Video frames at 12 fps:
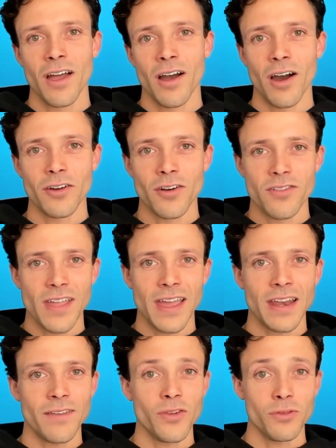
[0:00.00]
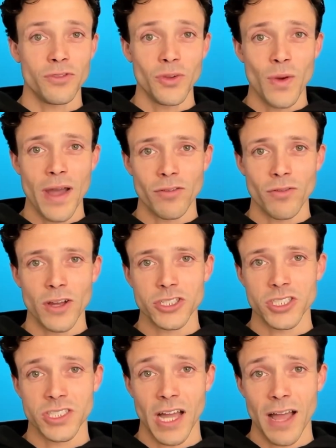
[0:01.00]
Understand if you do have a
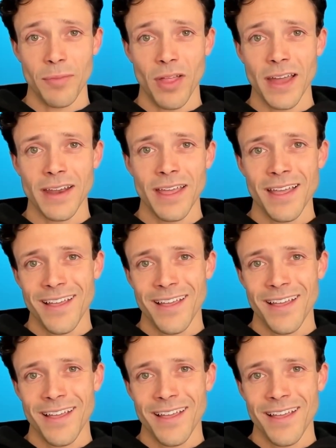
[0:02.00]
rushed timeline,